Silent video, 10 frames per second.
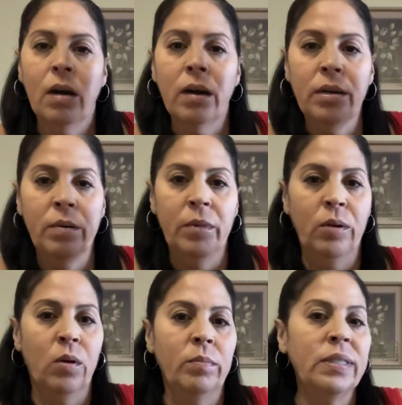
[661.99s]
argument
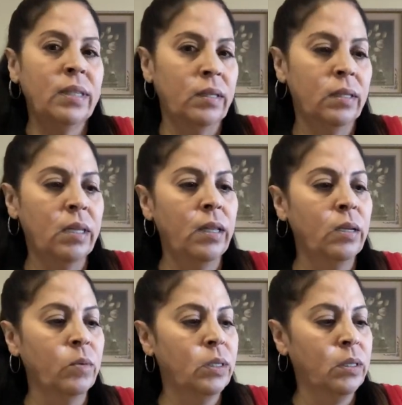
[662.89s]
or a
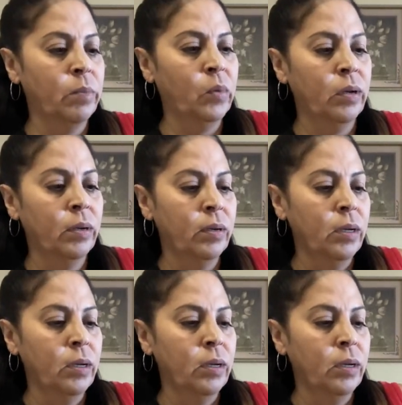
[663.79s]
misunderstanding with someone.